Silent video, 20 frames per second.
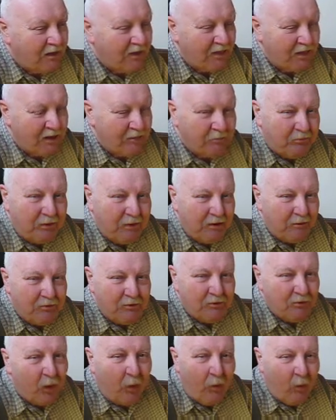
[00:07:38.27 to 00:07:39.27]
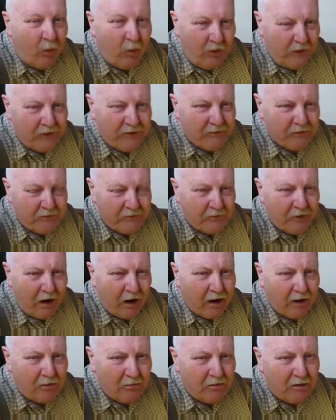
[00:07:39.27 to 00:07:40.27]
that paper's a waste of
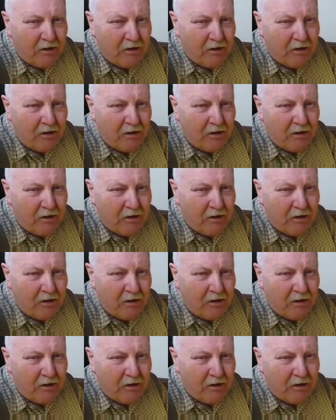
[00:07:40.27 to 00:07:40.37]
time.